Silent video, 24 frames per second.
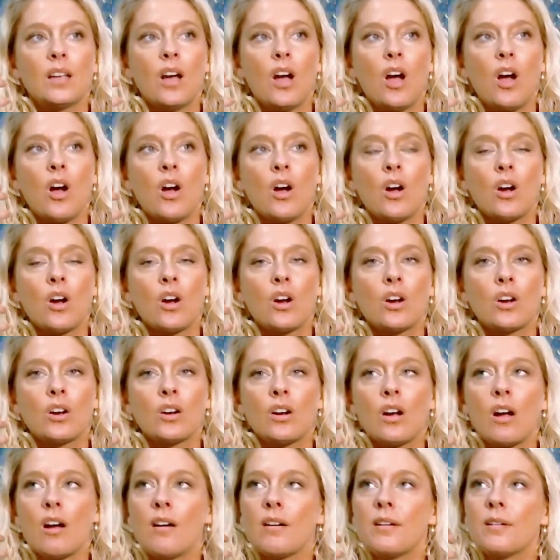
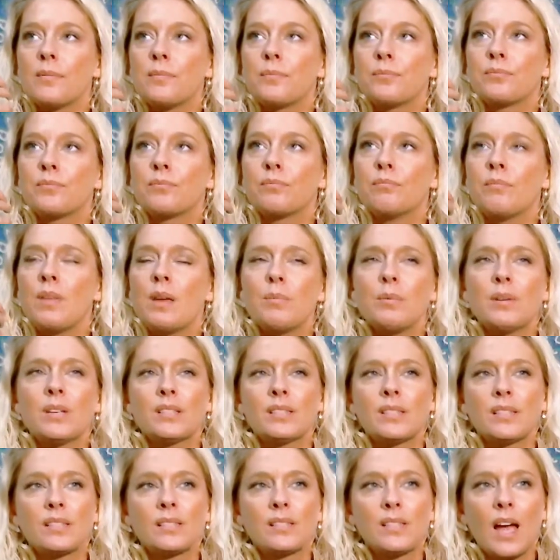are maybe a
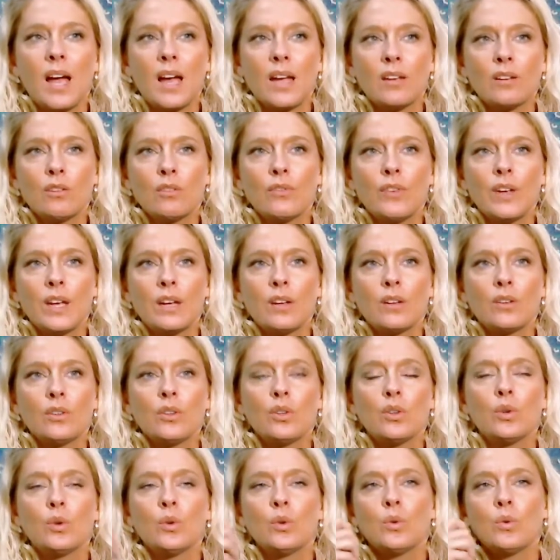societal
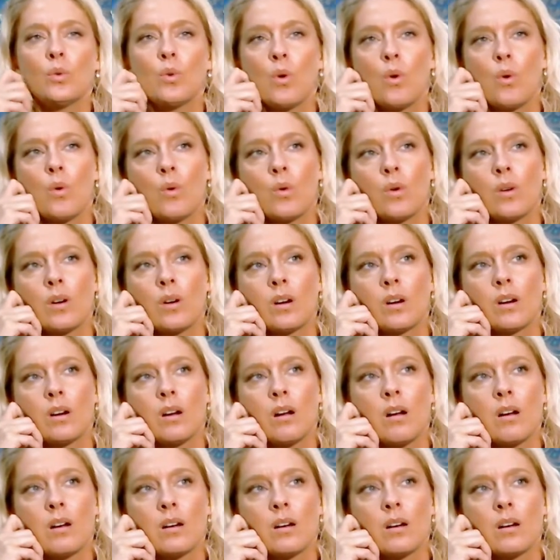value, or